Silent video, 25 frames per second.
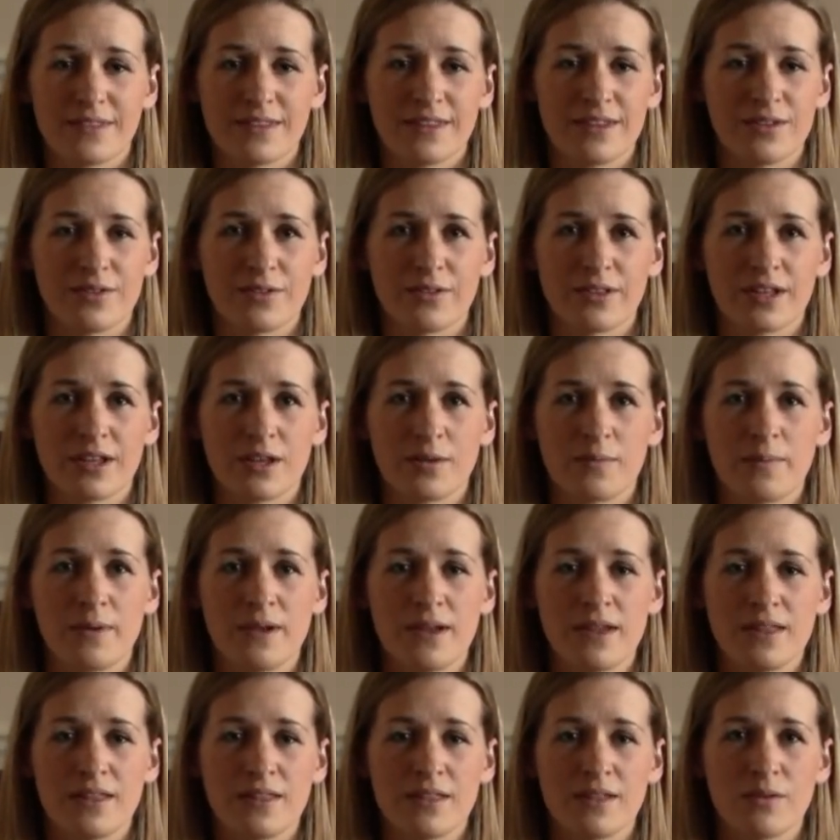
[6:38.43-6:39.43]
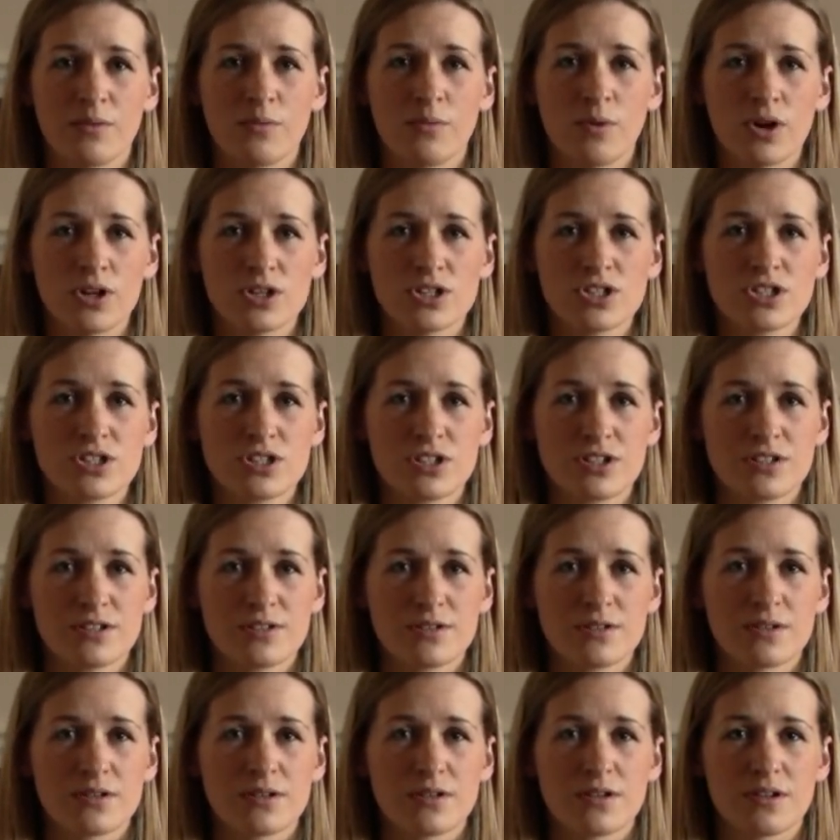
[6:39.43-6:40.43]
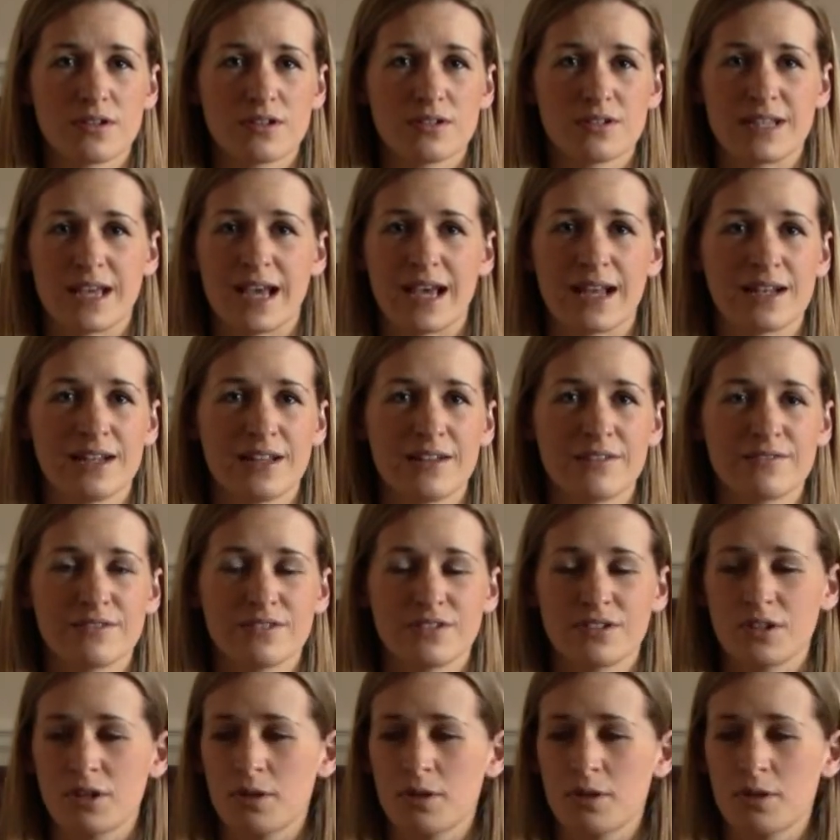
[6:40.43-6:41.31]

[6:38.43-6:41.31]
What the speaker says: They could be the worst deadlifter,